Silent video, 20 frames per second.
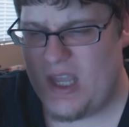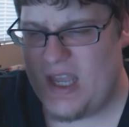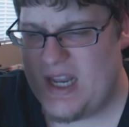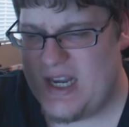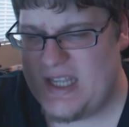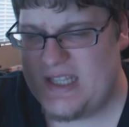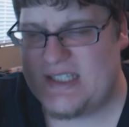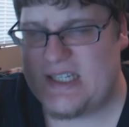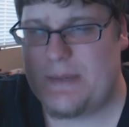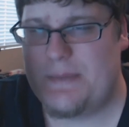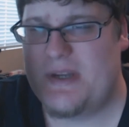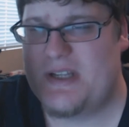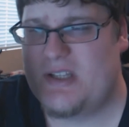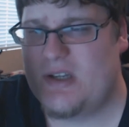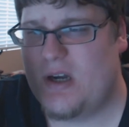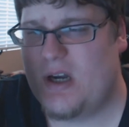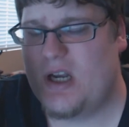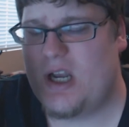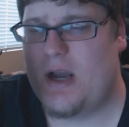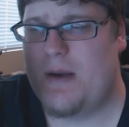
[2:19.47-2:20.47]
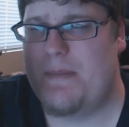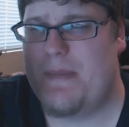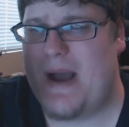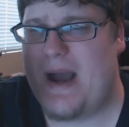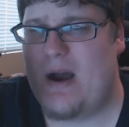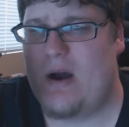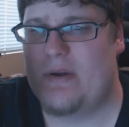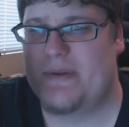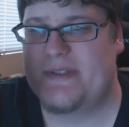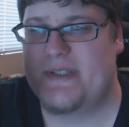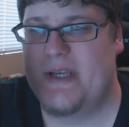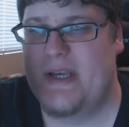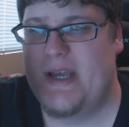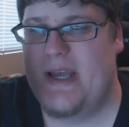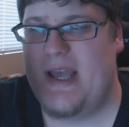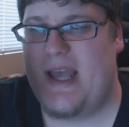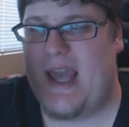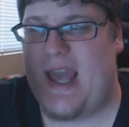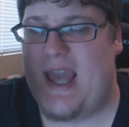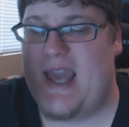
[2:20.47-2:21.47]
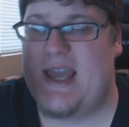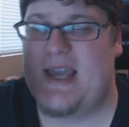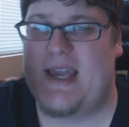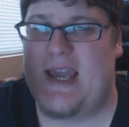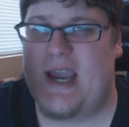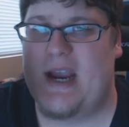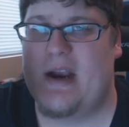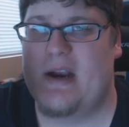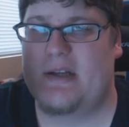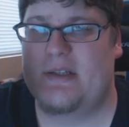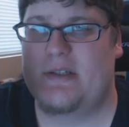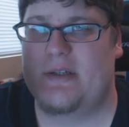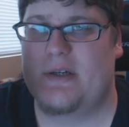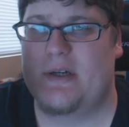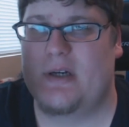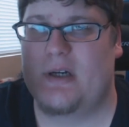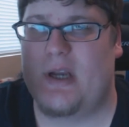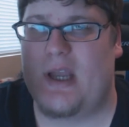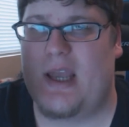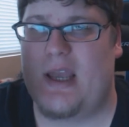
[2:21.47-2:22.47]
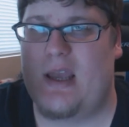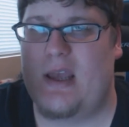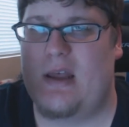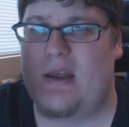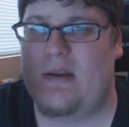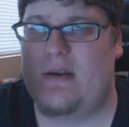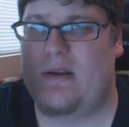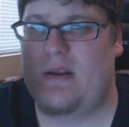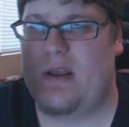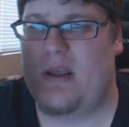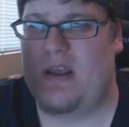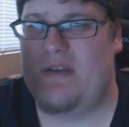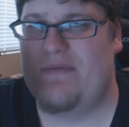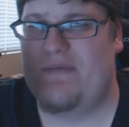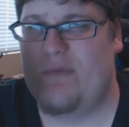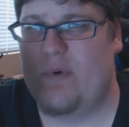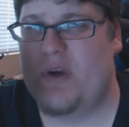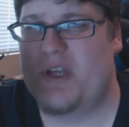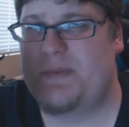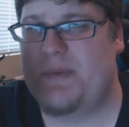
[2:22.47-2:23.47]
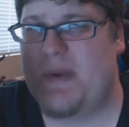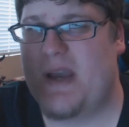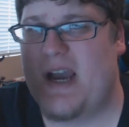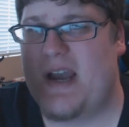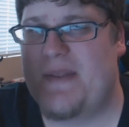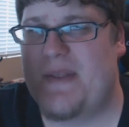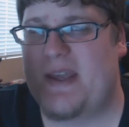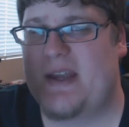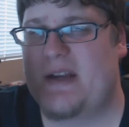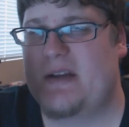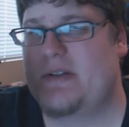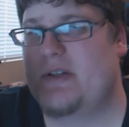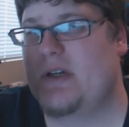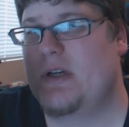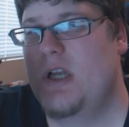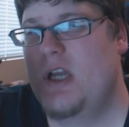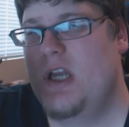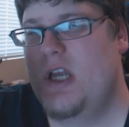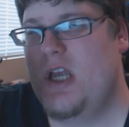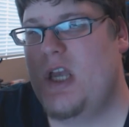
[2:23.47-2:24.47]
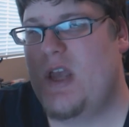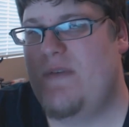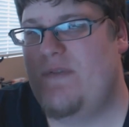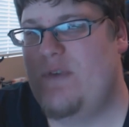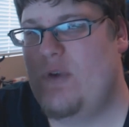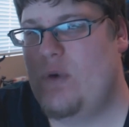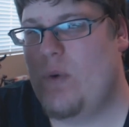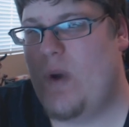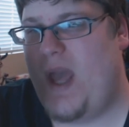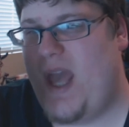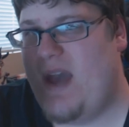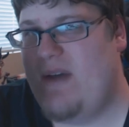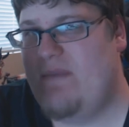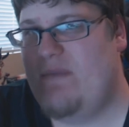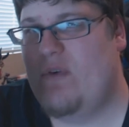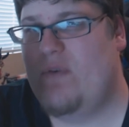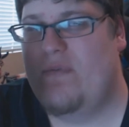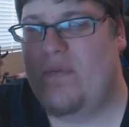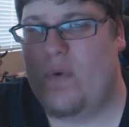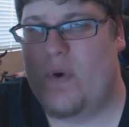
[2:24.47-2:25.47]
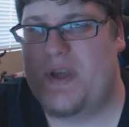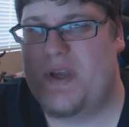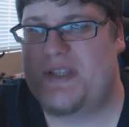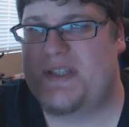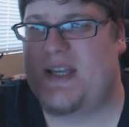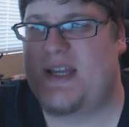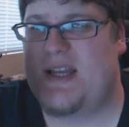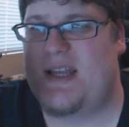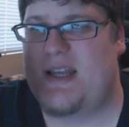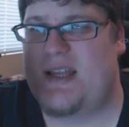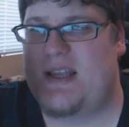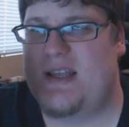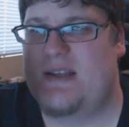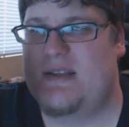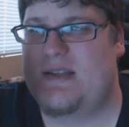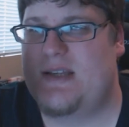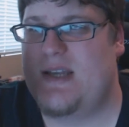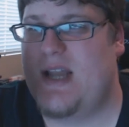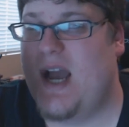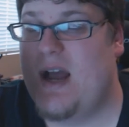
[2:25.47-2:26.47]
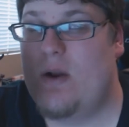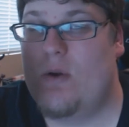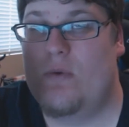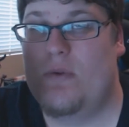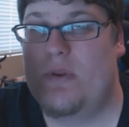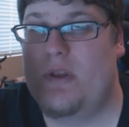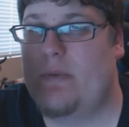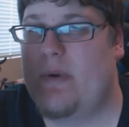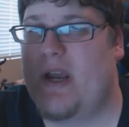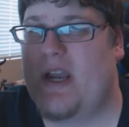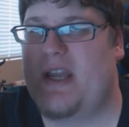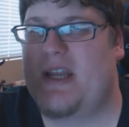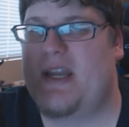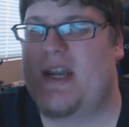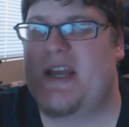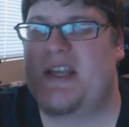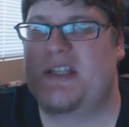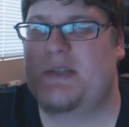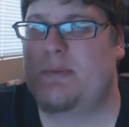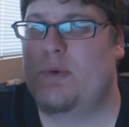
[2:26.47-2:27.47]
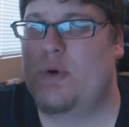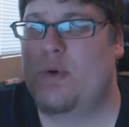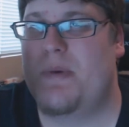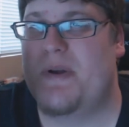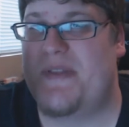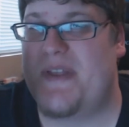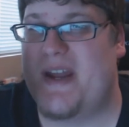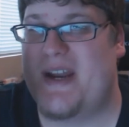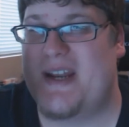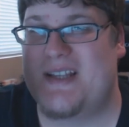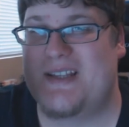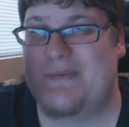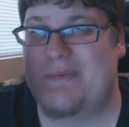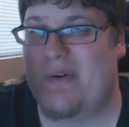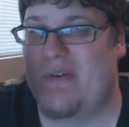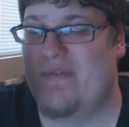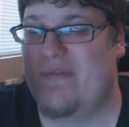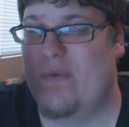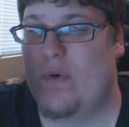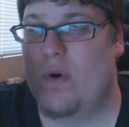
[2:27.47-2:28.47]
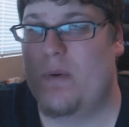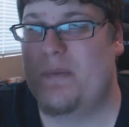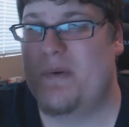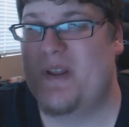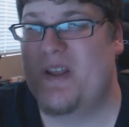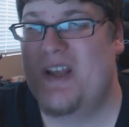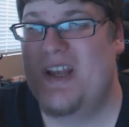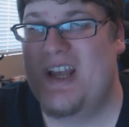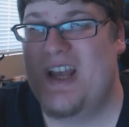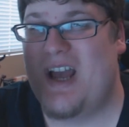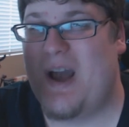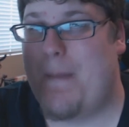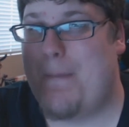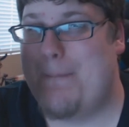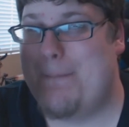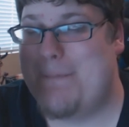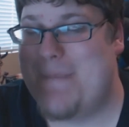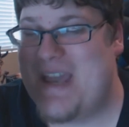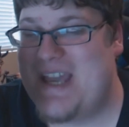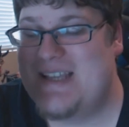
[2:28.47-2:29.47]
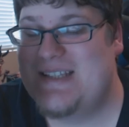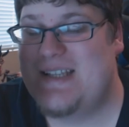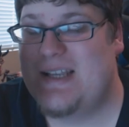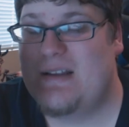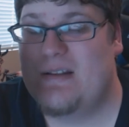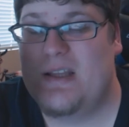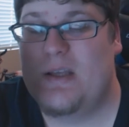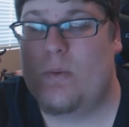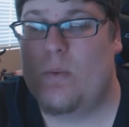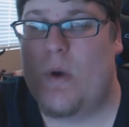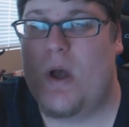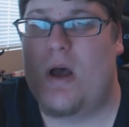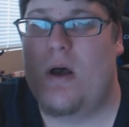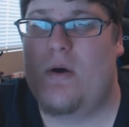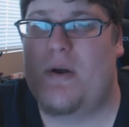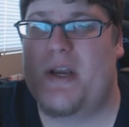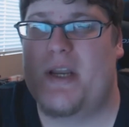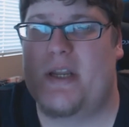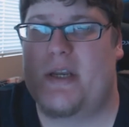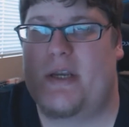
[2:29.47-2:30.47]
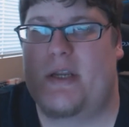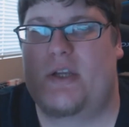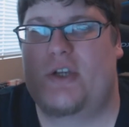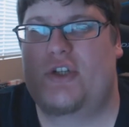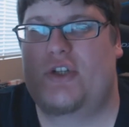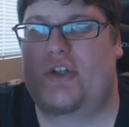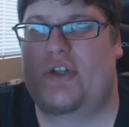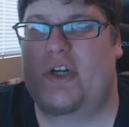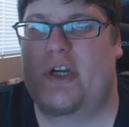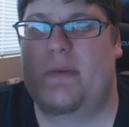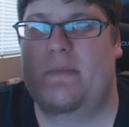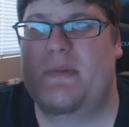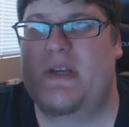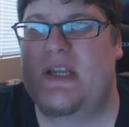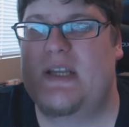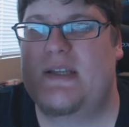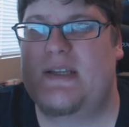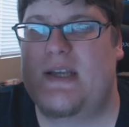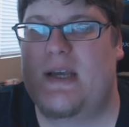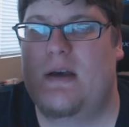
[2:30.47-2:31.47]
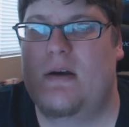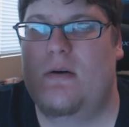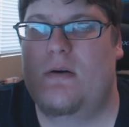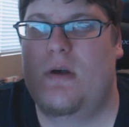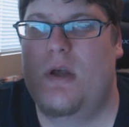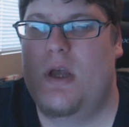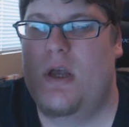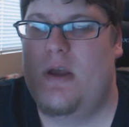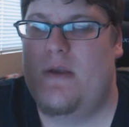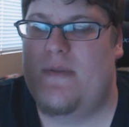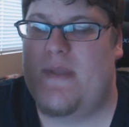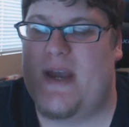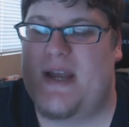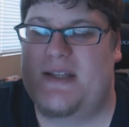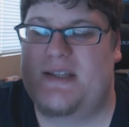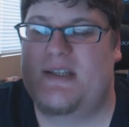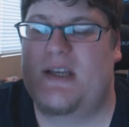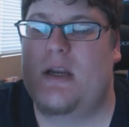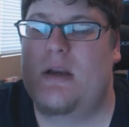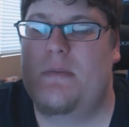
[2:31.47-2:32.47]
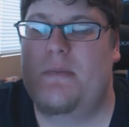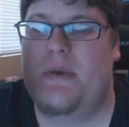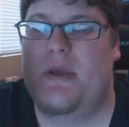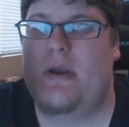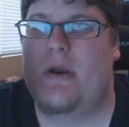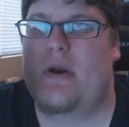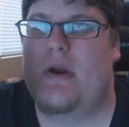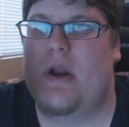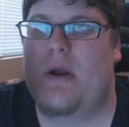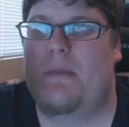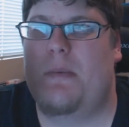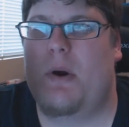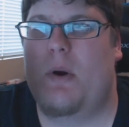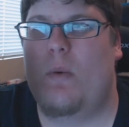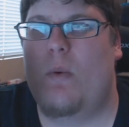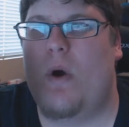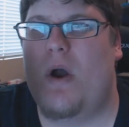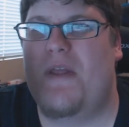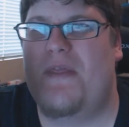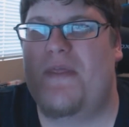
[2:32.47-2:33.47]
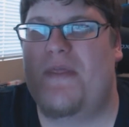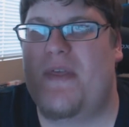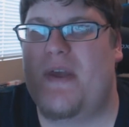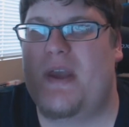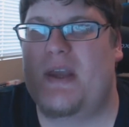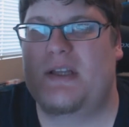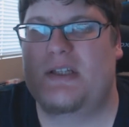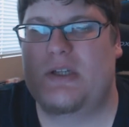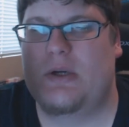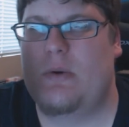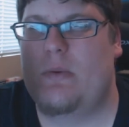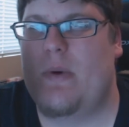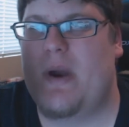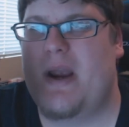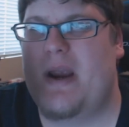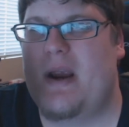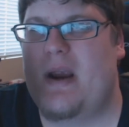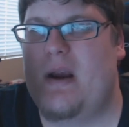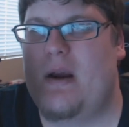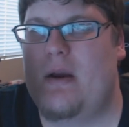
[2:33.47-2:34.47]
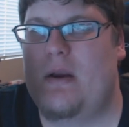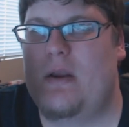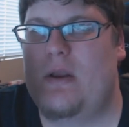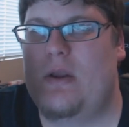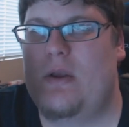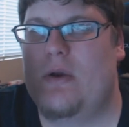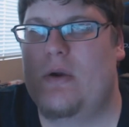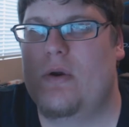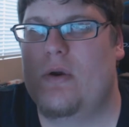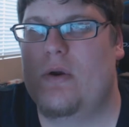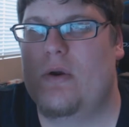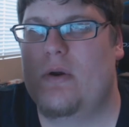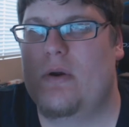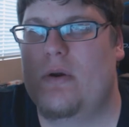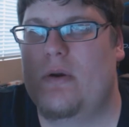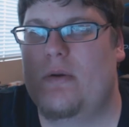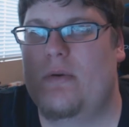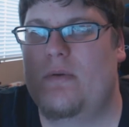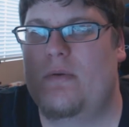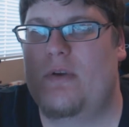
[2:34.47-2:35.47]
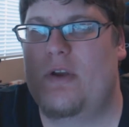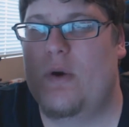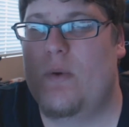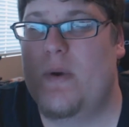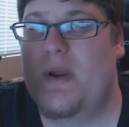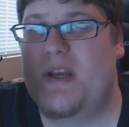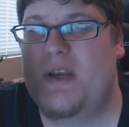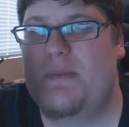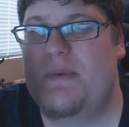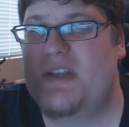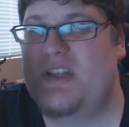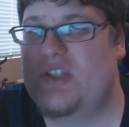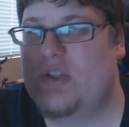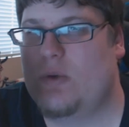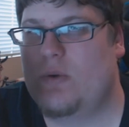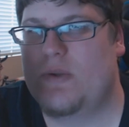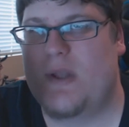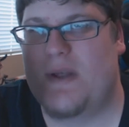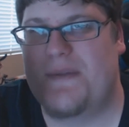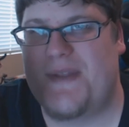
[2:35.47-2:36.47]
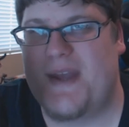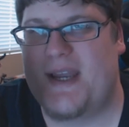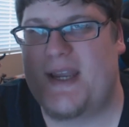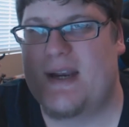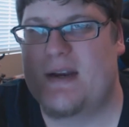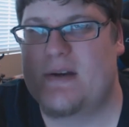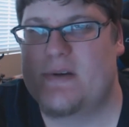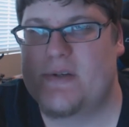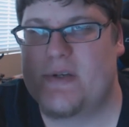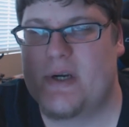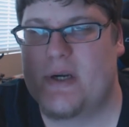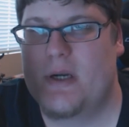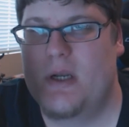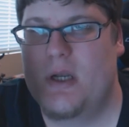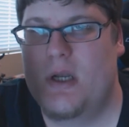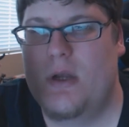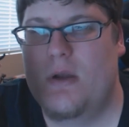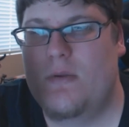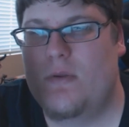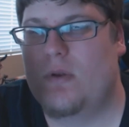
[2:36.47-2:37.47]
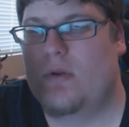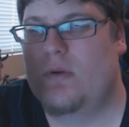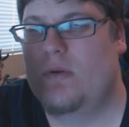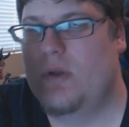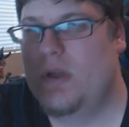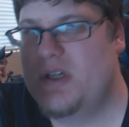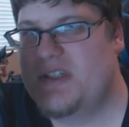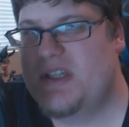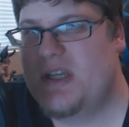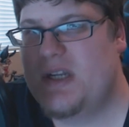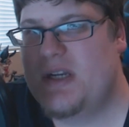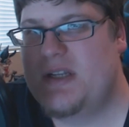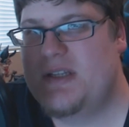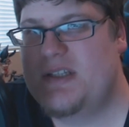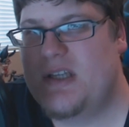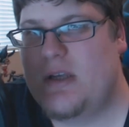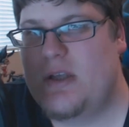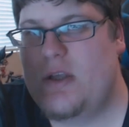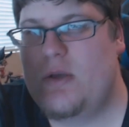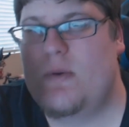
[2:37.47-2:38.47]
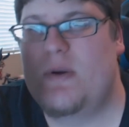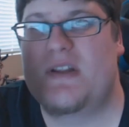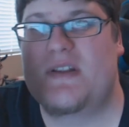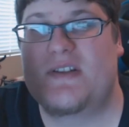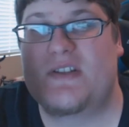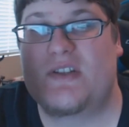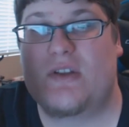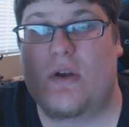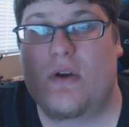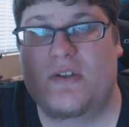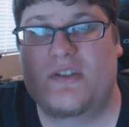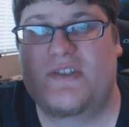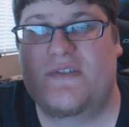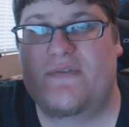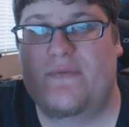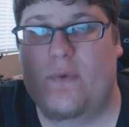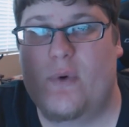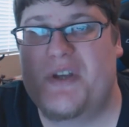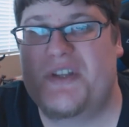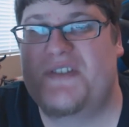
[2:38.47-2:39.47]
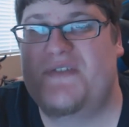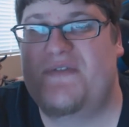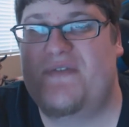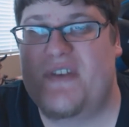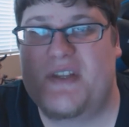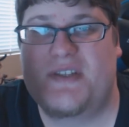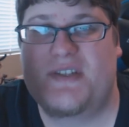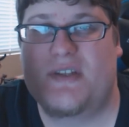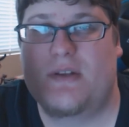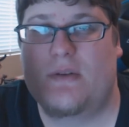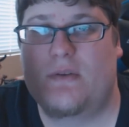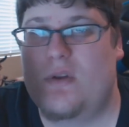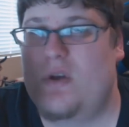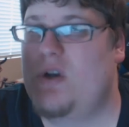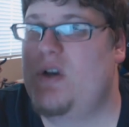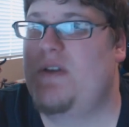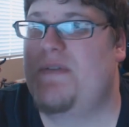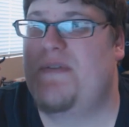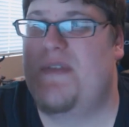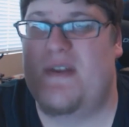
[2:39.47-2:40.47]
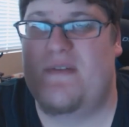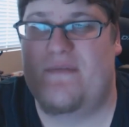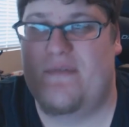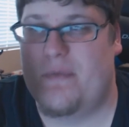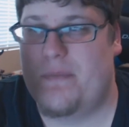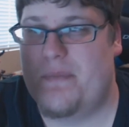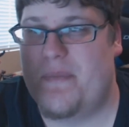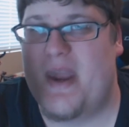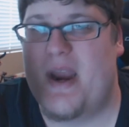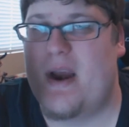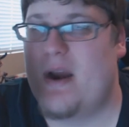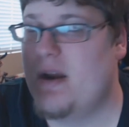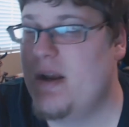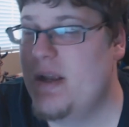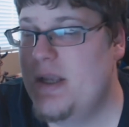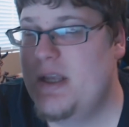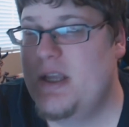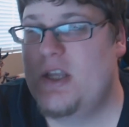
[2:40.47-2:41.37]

anytime I talk about a character and a voice behind the character, if you have a voice that is not only recognizable, but that is performed amazingly well and in extreme detail, that's going to be your number one thing to where you're going to be sold on that character. The look's going to sell you, and as long as the voice fits the look, then from there,